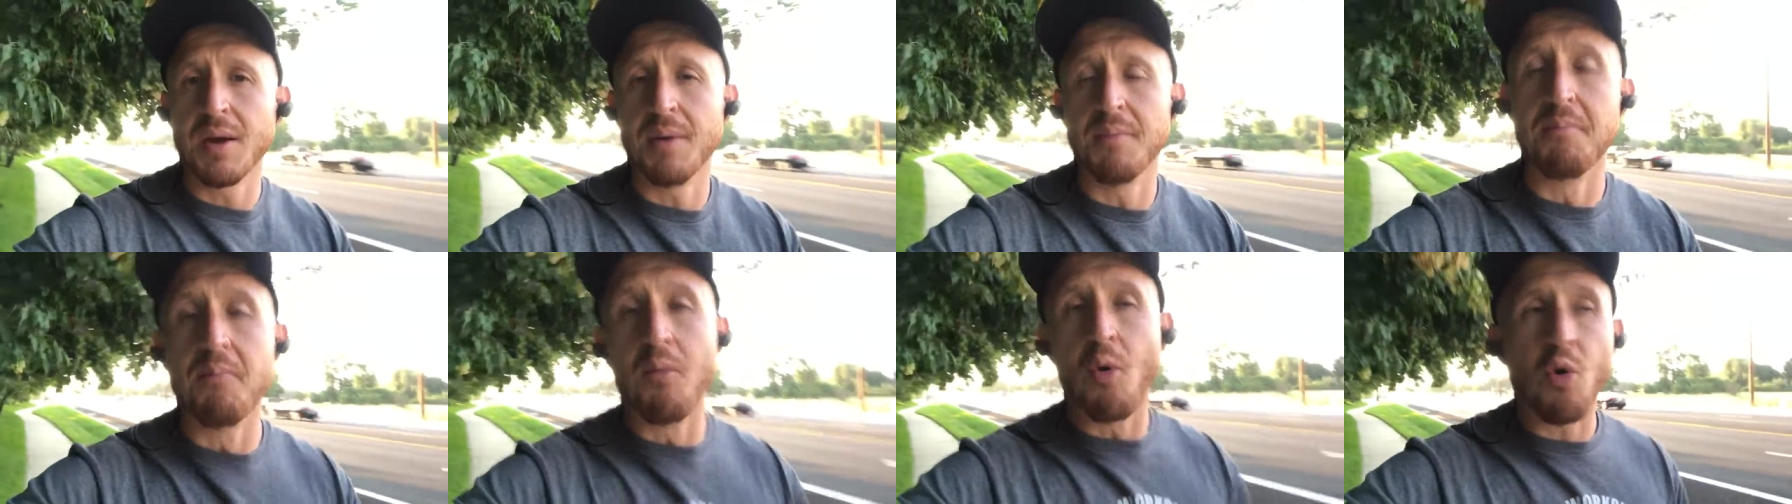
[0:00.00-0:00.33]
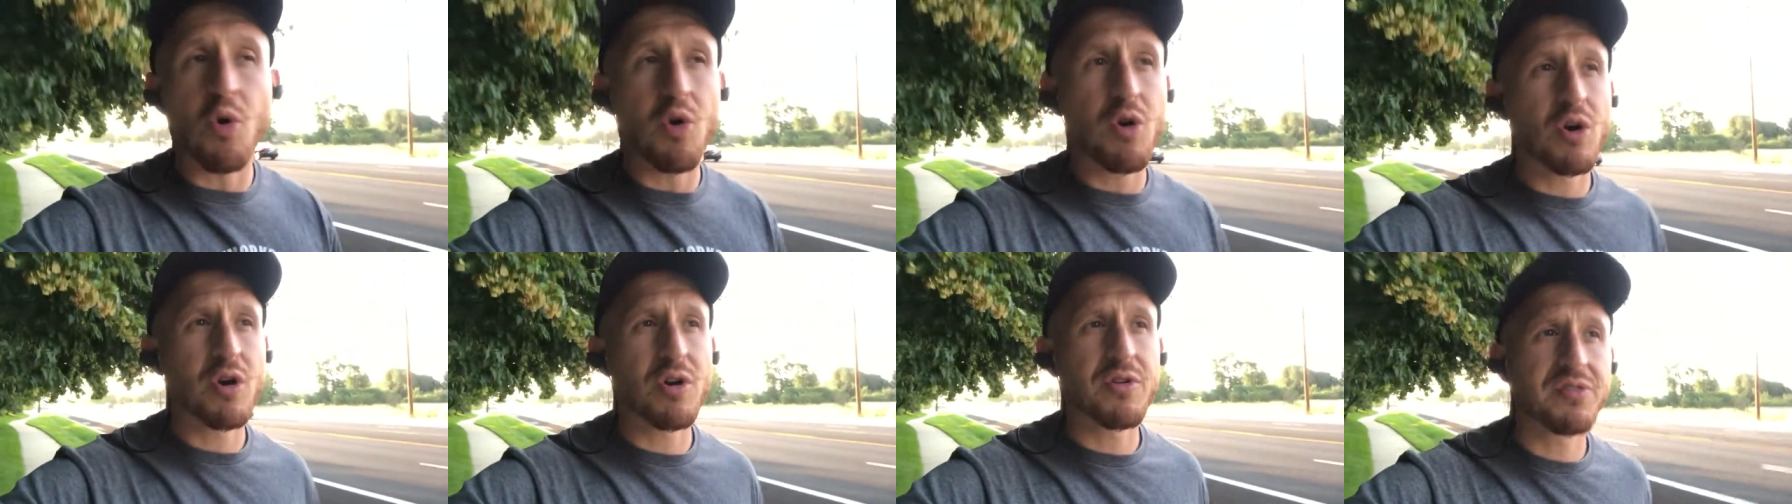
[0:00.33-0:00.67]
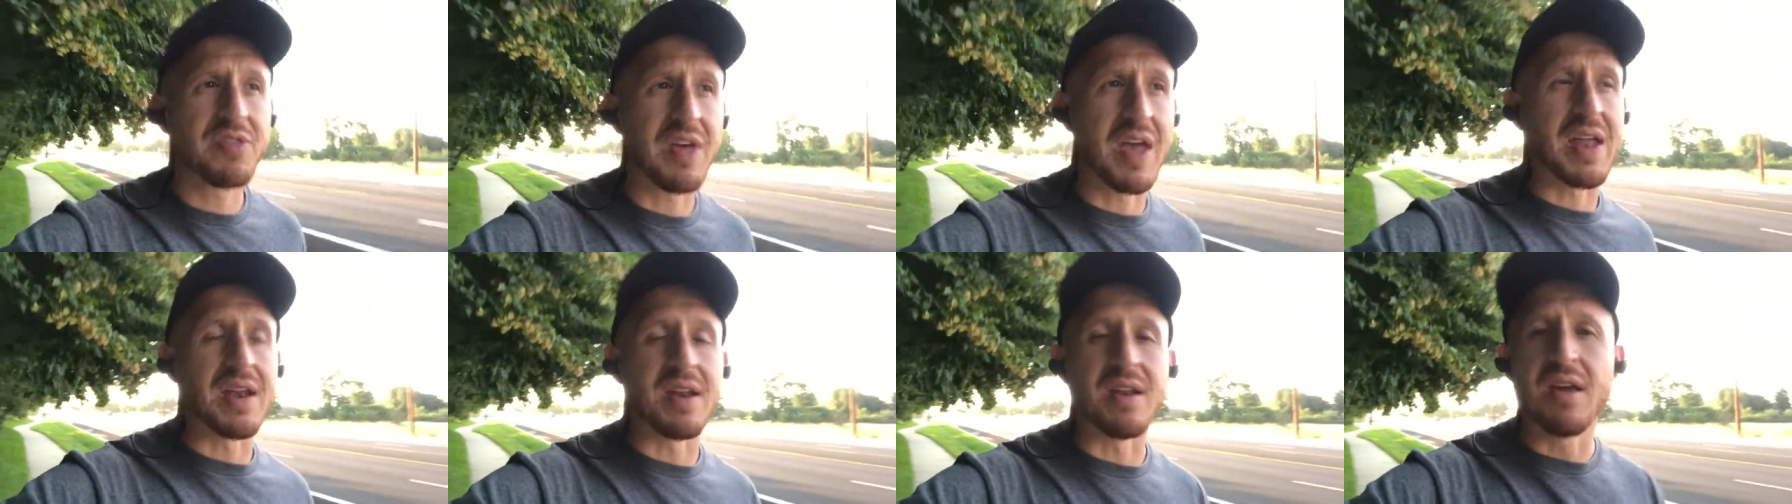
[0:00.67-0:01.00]
more
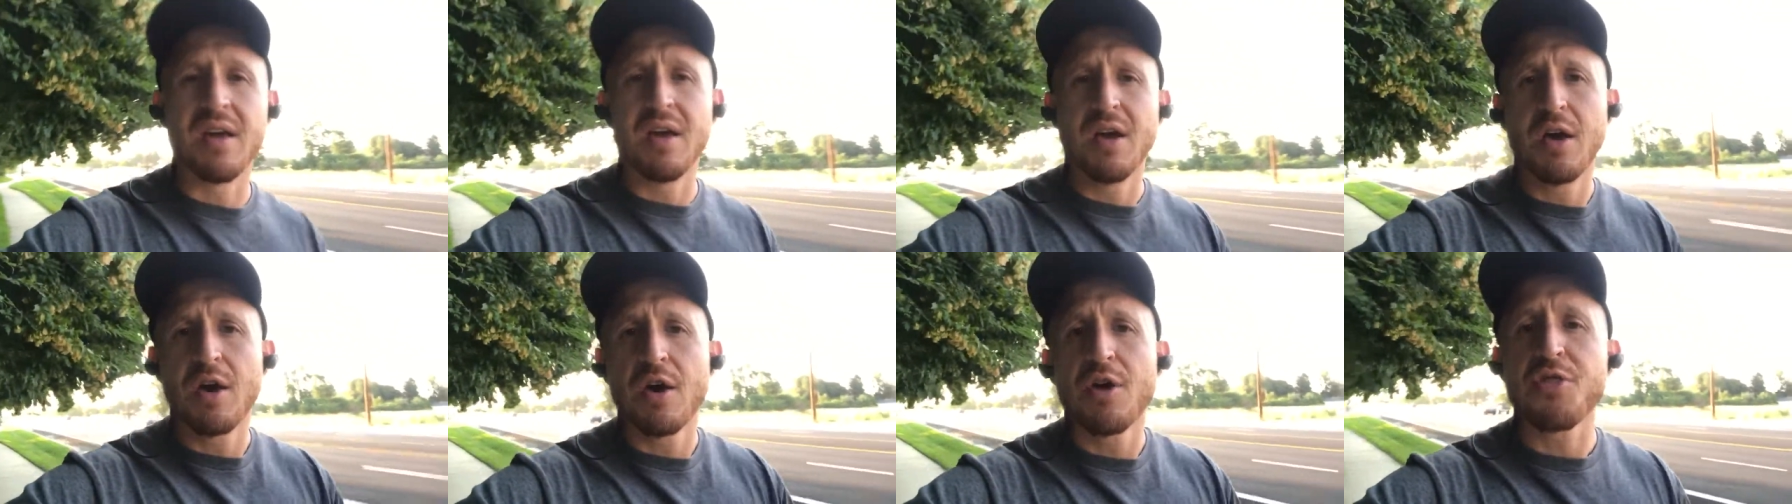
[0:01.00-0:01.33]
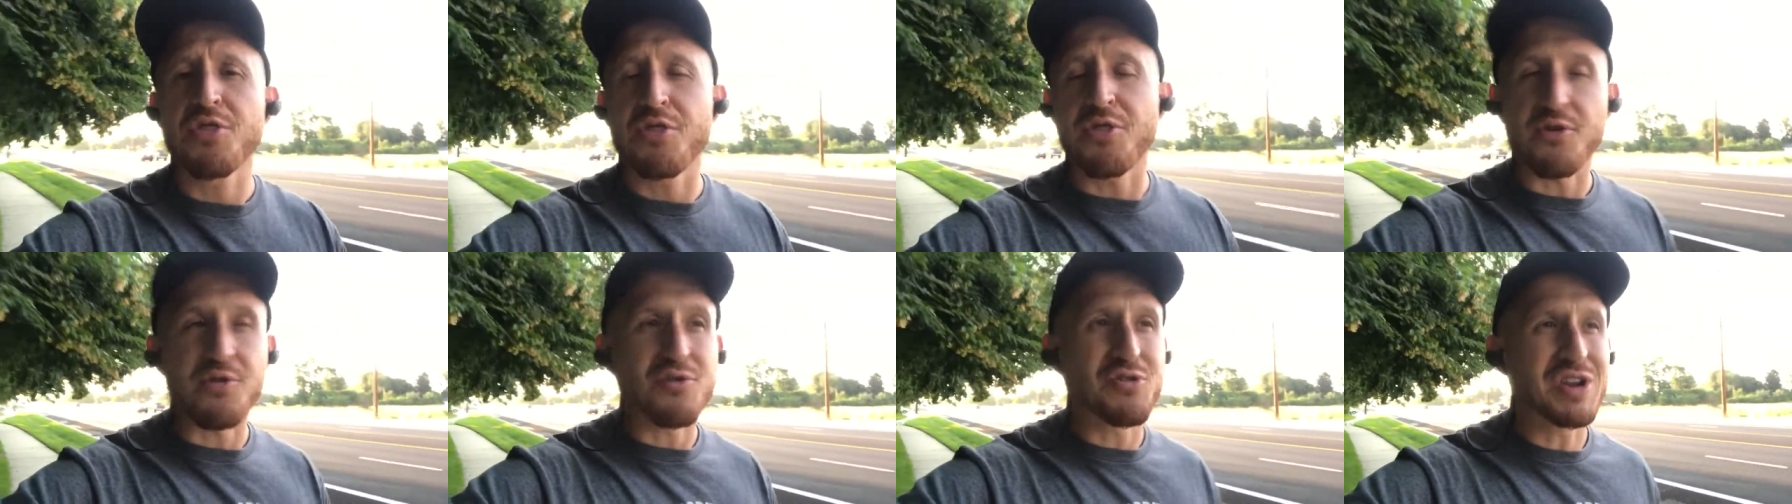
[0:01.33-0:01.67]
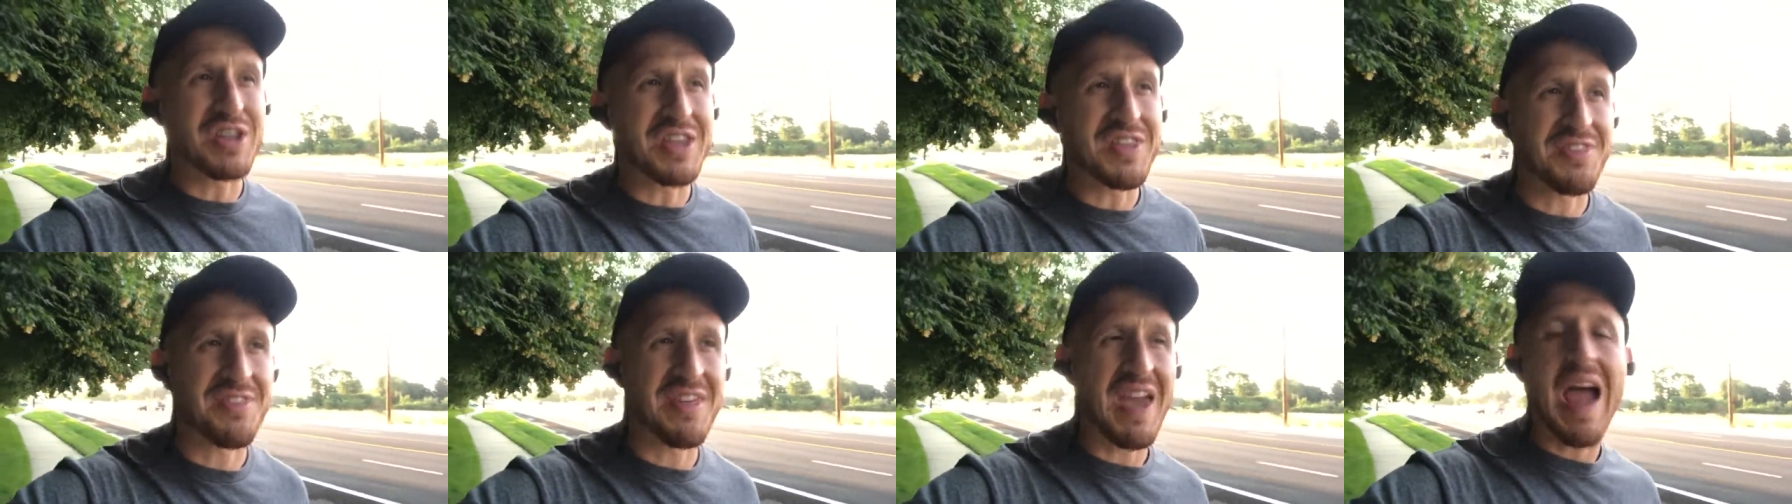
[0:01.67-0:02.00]
than
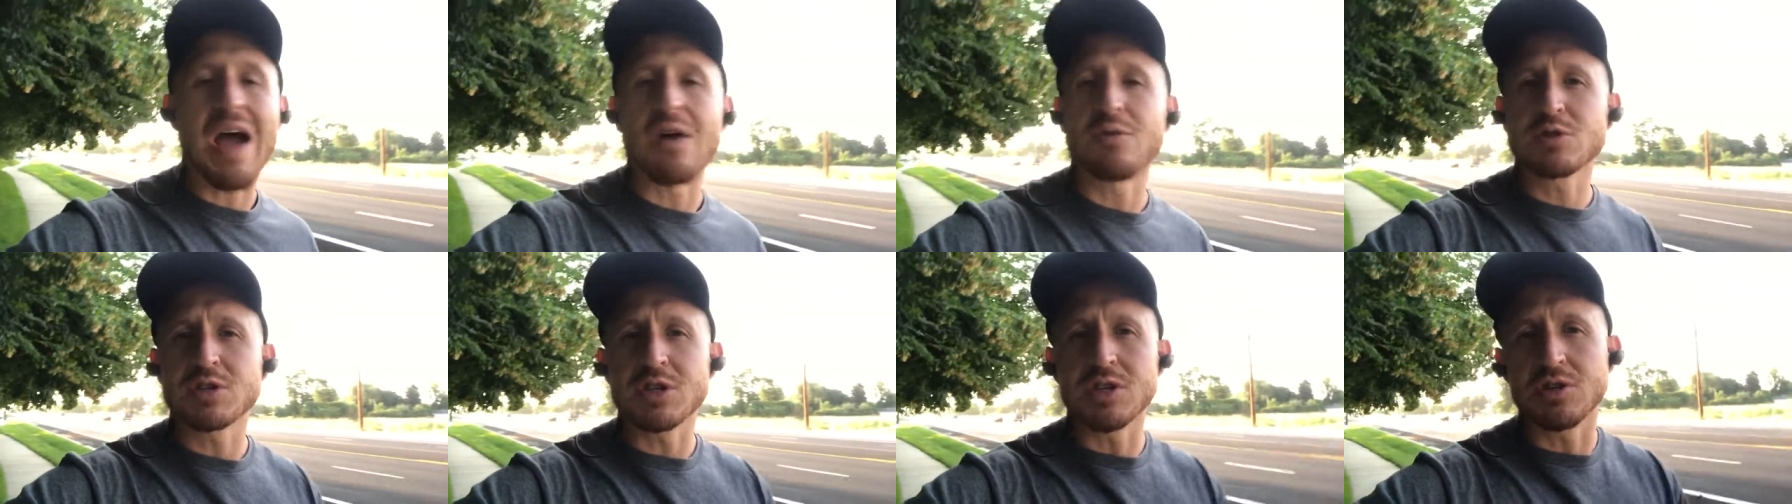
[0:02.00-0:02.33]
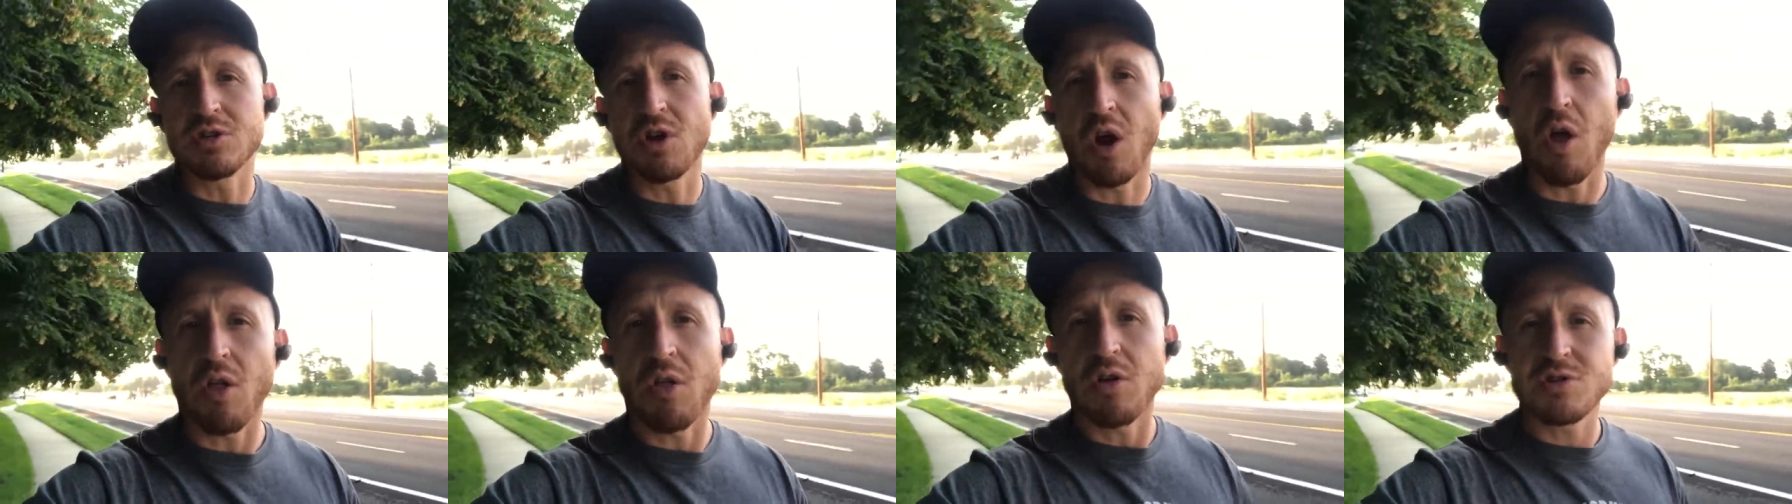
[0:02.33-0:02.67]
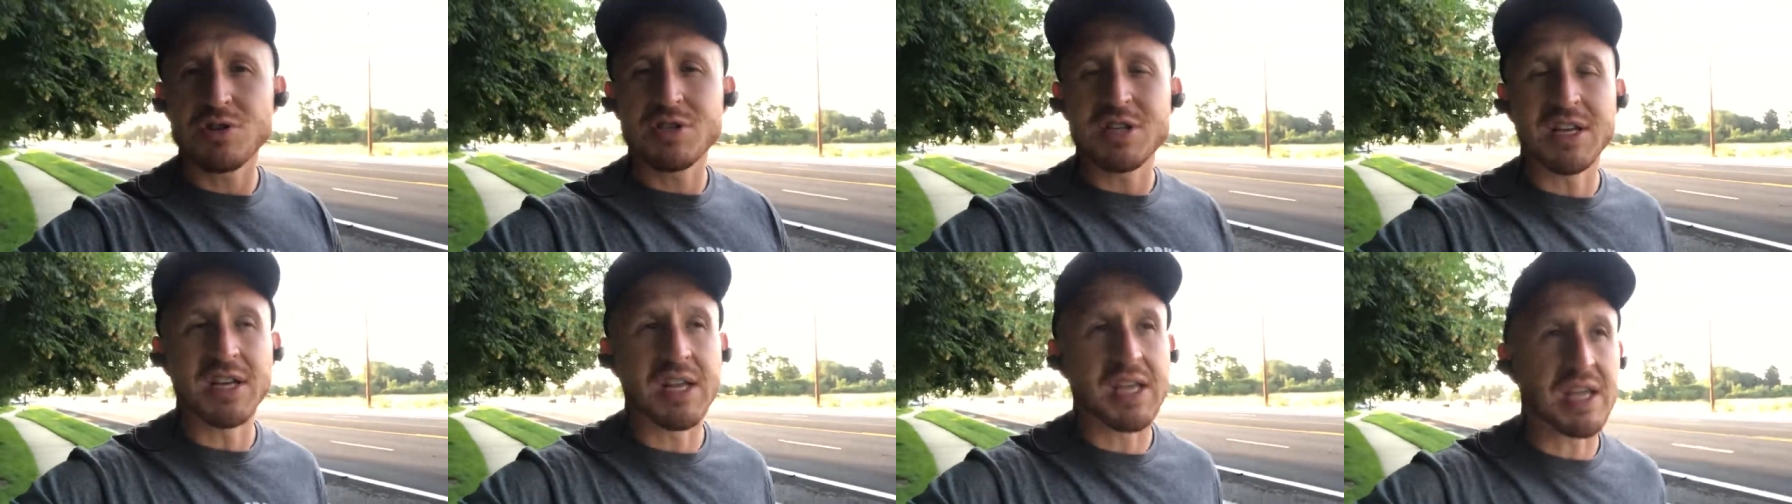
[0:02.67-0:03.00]

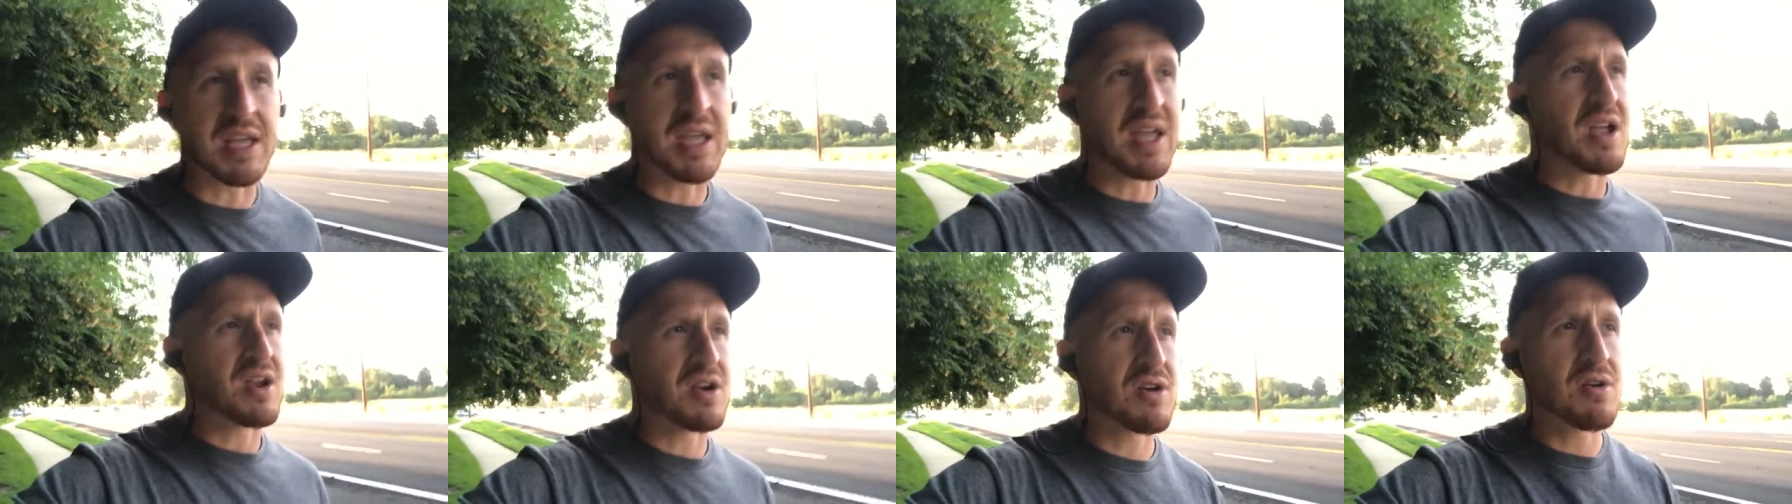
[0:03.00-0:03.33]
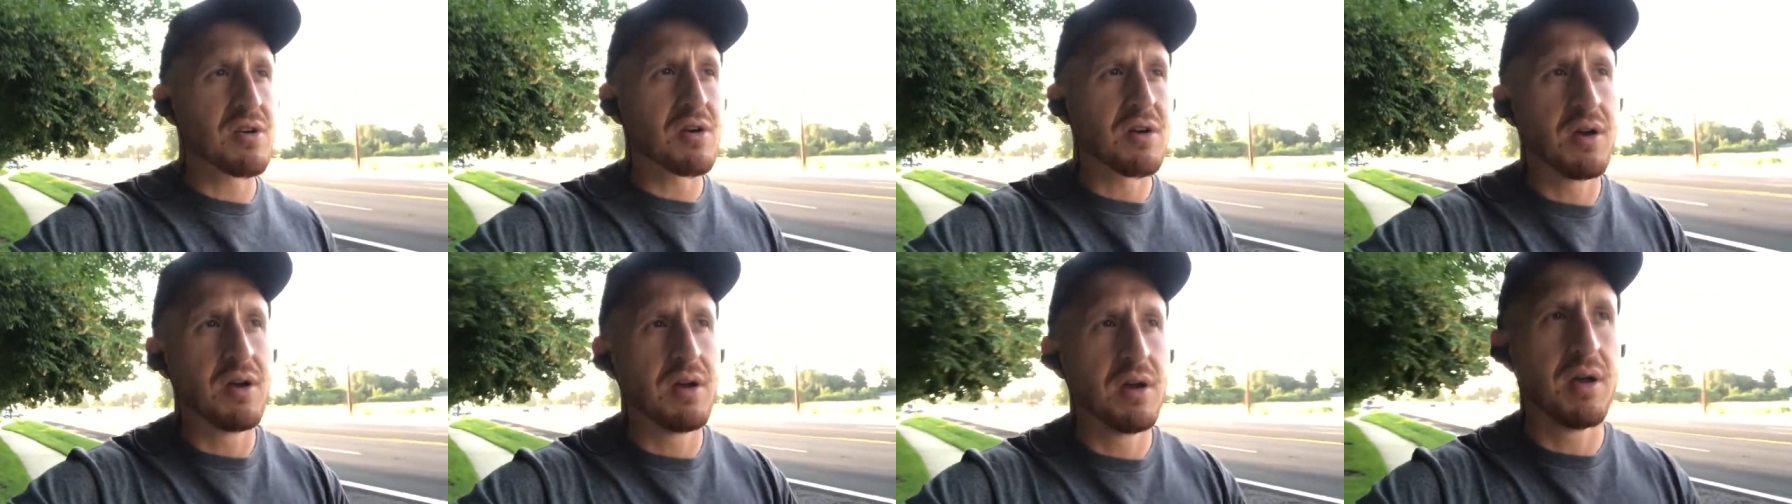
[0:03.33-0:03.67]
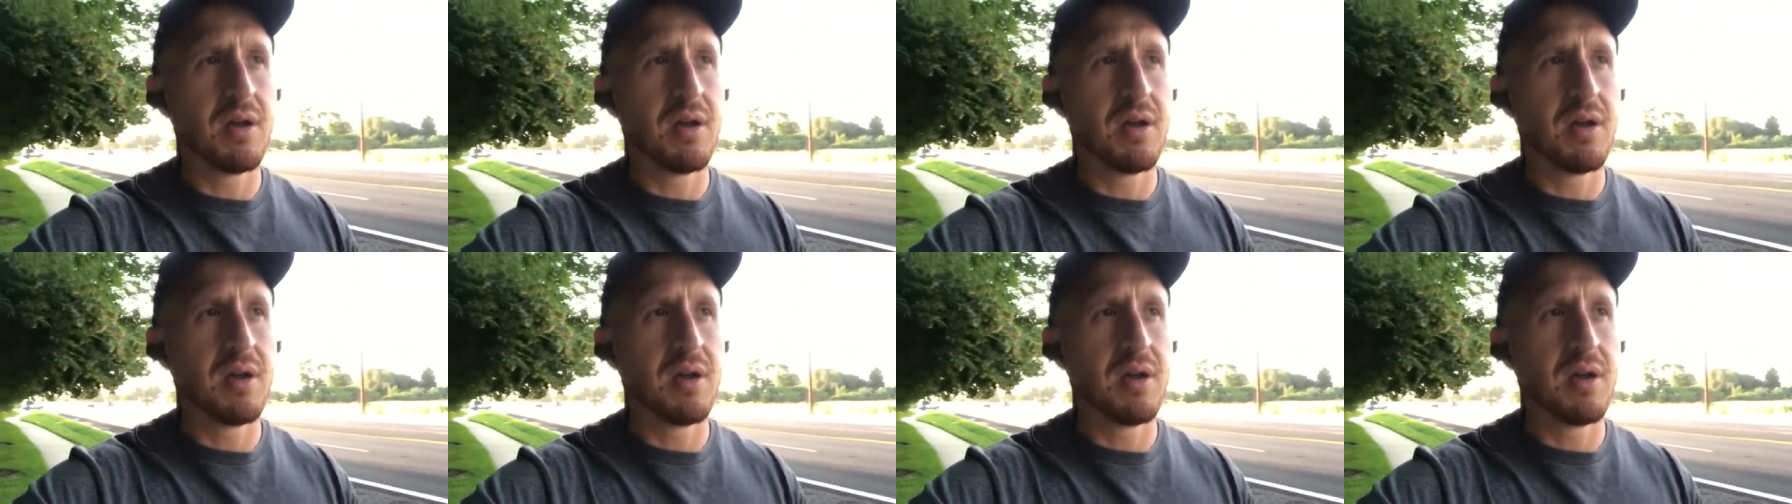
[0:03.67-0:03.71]
$30,000 in a year